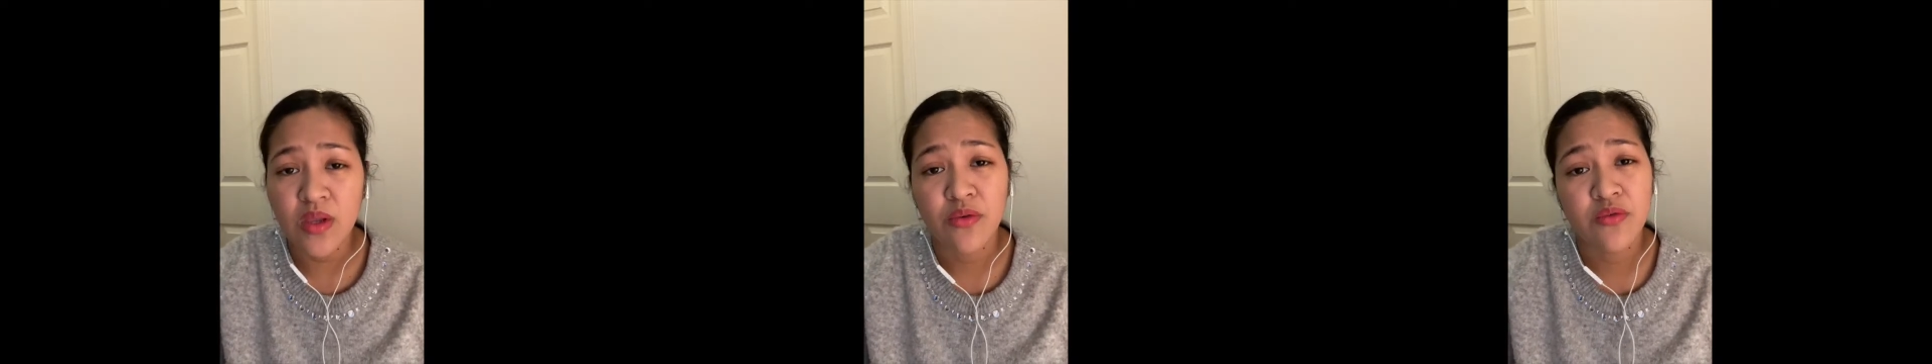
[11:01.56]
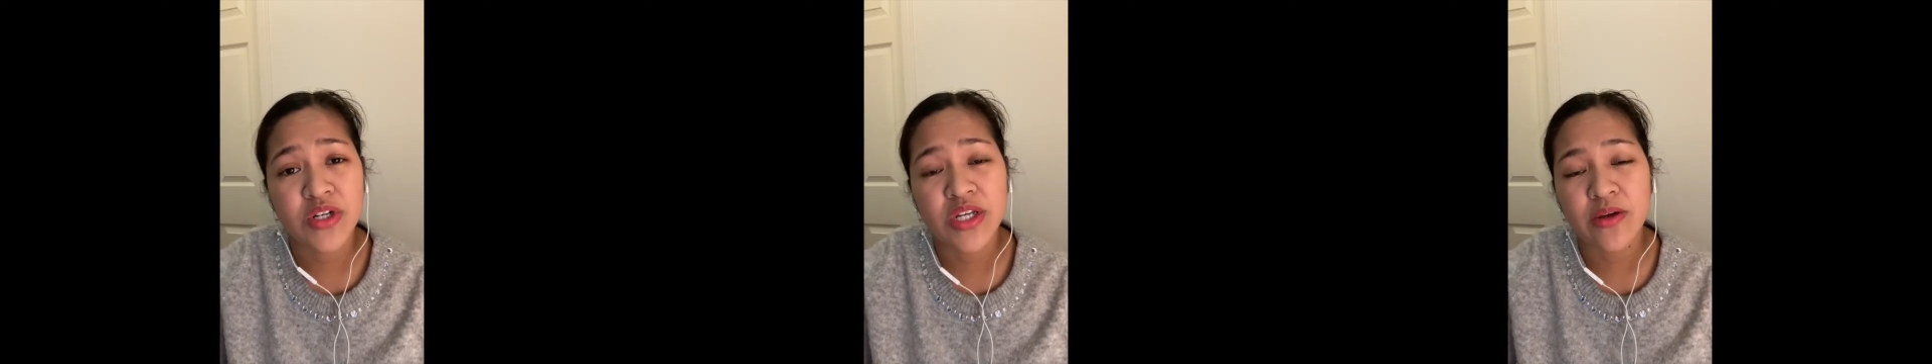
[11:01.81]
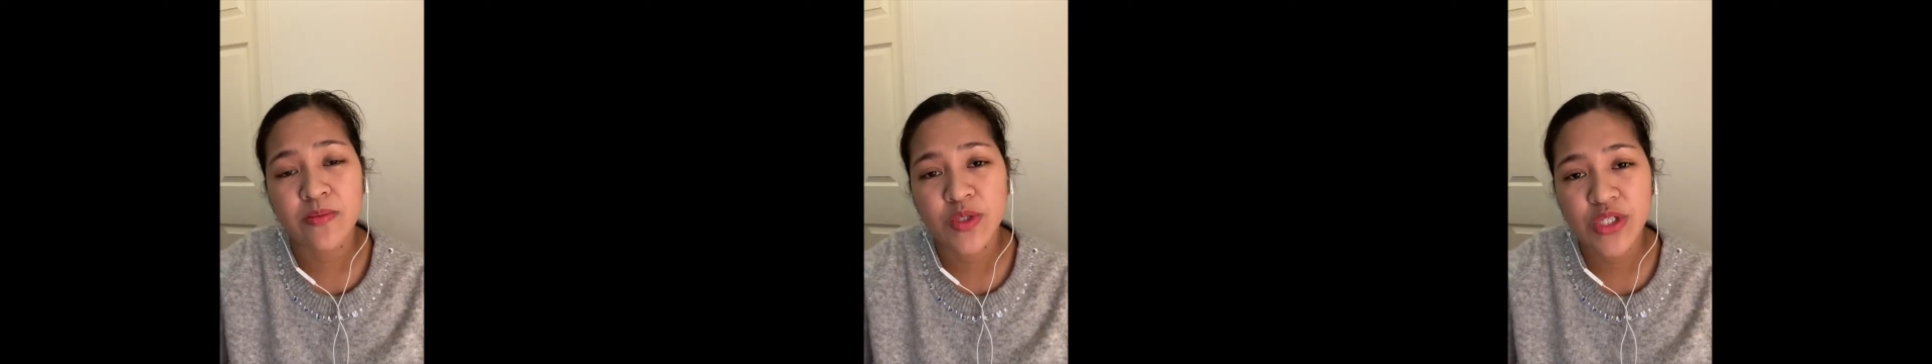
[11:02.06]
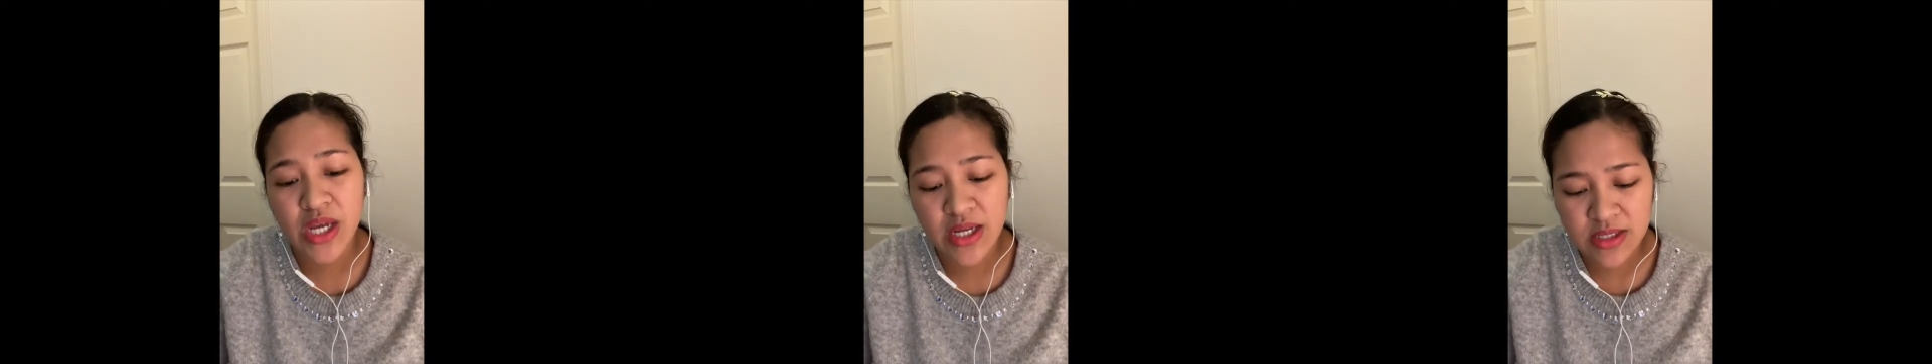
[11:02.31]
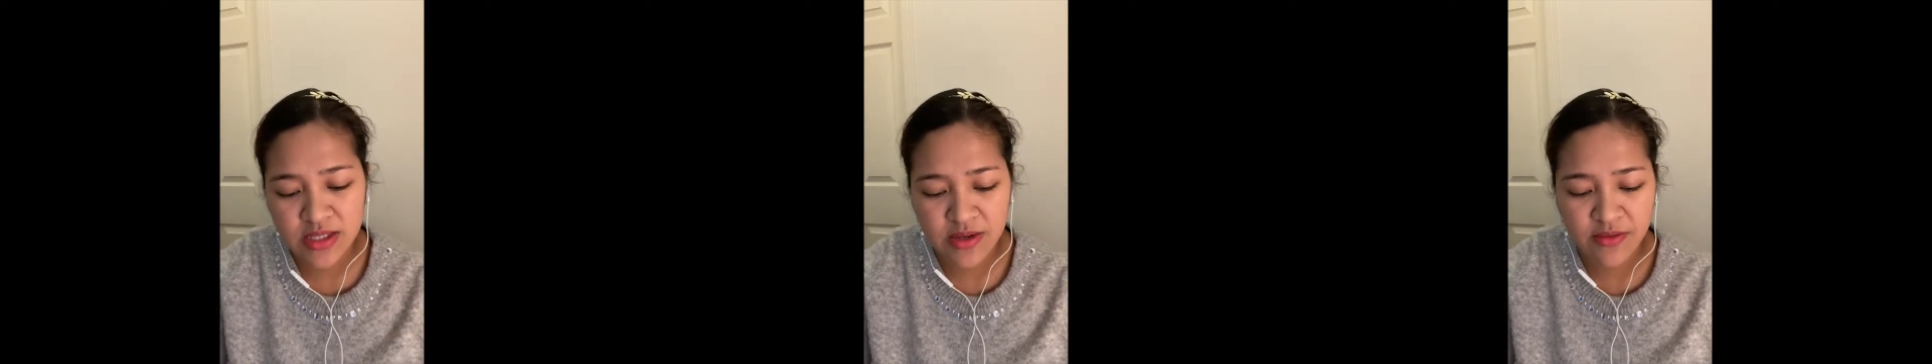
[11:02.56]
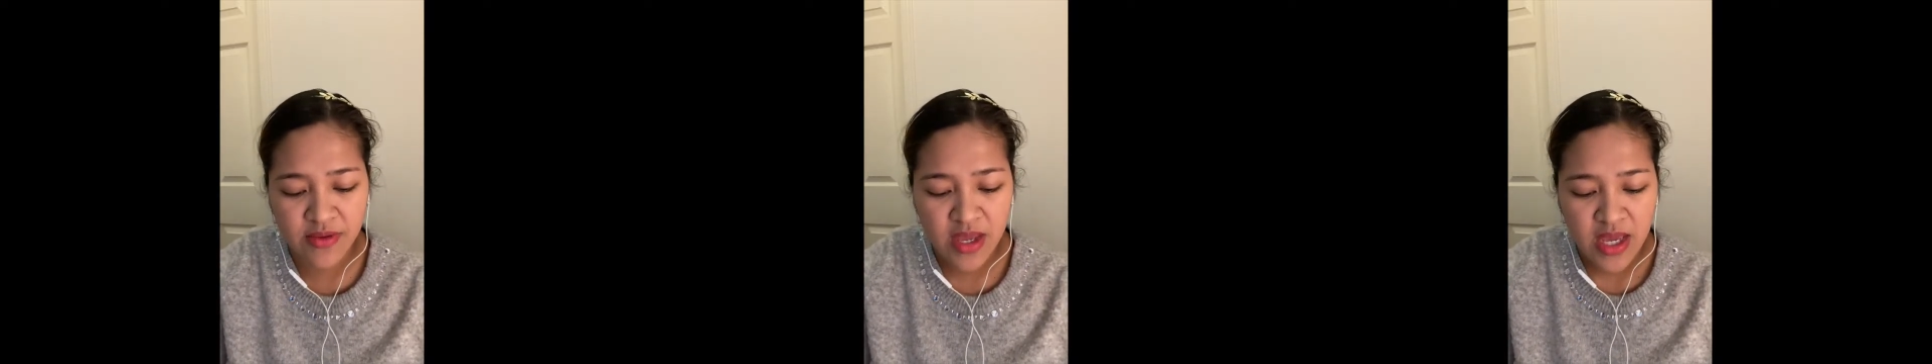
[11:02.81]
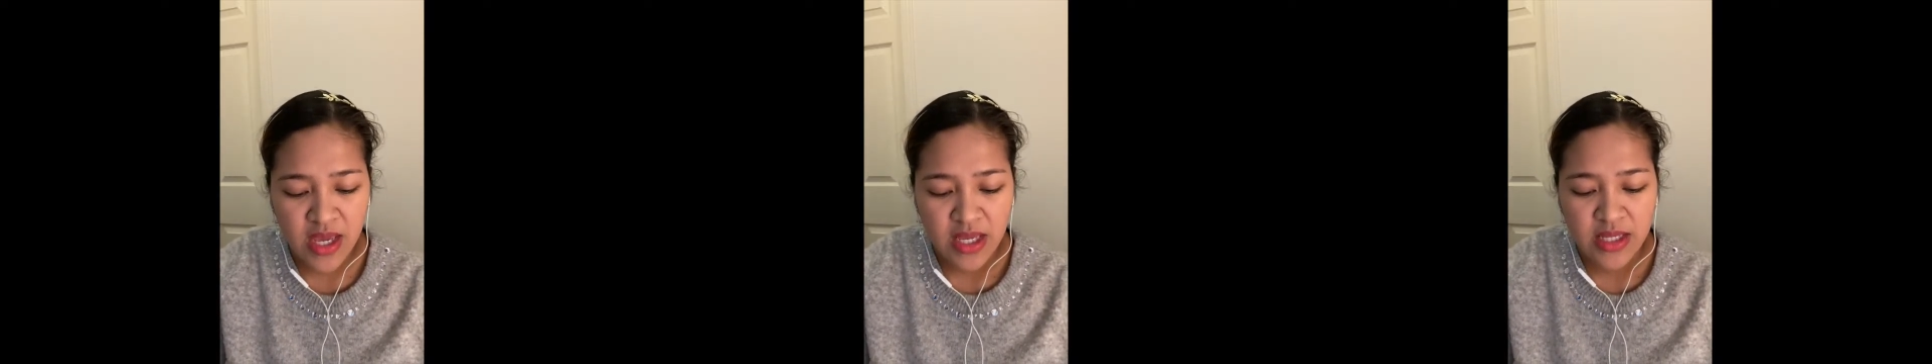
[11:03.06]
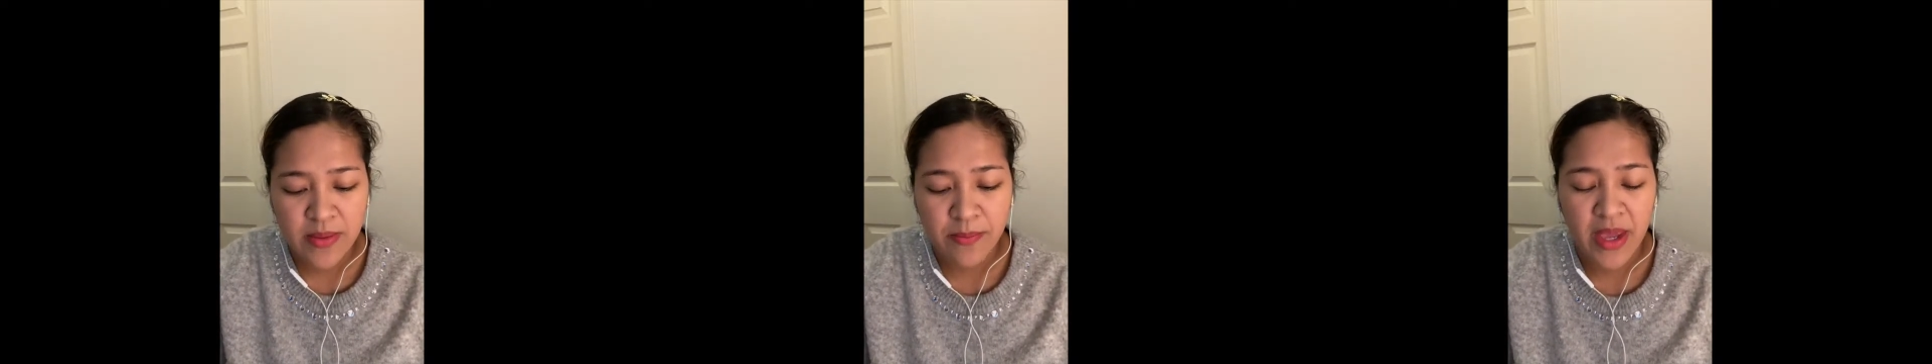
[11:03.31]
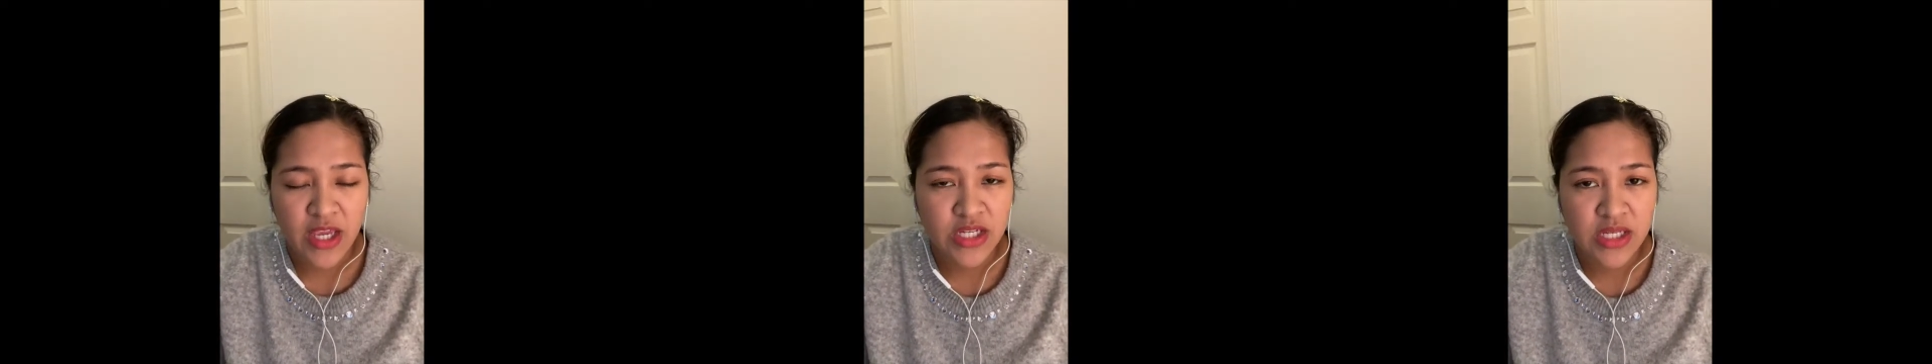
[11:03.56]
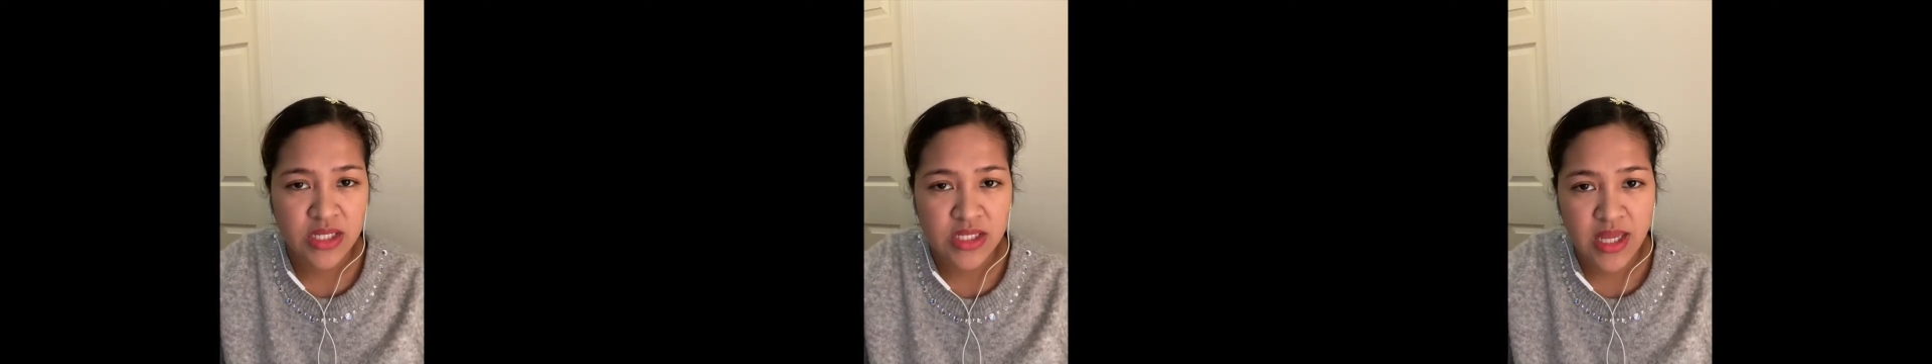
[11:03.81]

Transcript: For the objective, the patient's